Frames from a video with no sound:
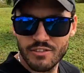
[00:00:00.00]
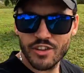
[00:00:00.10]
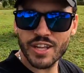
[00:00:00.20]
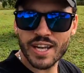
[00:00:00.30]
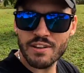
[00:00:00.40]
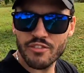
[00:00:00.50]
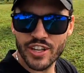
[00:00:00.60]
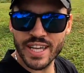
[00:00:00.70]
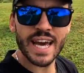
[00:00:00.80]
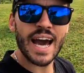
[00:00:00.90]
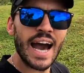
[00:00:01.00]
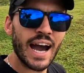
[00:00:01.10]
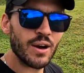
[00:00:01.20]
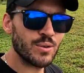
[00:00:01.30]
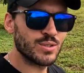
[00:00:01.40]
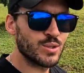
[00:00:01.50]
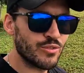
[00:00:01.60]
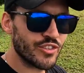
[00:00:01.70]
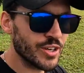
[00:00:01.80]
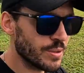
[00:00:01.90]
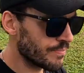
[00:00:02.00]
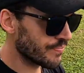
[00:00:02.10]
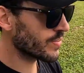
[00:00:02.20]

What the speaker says: feel like I forget how to film,